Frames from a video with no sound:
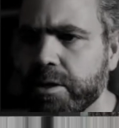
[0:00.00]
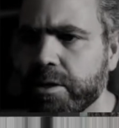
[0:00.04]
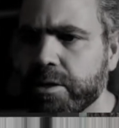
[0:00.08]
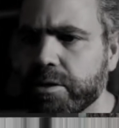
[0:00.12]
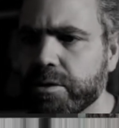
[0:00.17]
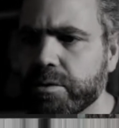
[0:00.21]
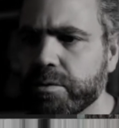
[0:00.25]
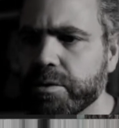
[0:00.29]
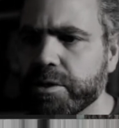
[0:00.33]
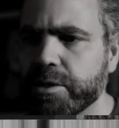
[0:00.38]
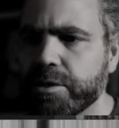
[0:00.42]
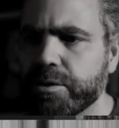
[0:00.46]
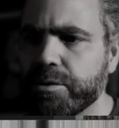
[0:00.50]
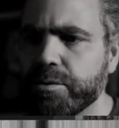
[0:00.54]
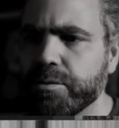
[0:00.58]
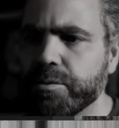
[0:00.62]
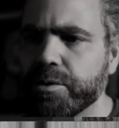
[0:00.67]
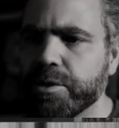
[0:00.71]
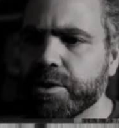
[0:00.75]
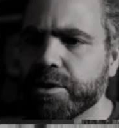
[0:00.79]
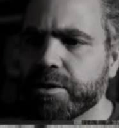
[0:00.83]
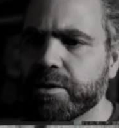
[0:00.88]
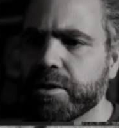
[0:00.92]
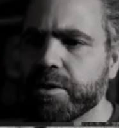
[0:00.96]
So let's do
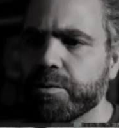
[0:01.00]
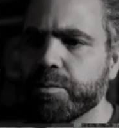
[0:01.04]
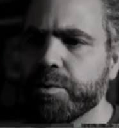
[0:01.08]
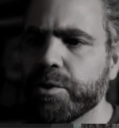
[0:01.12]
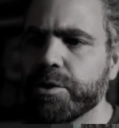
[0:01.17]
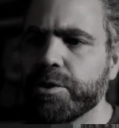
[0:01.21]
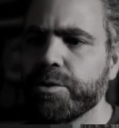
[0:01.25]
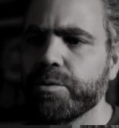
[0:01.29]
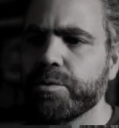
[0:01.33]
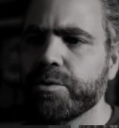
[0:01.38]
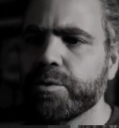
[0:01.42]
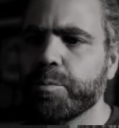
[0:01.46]
this, and we'll use the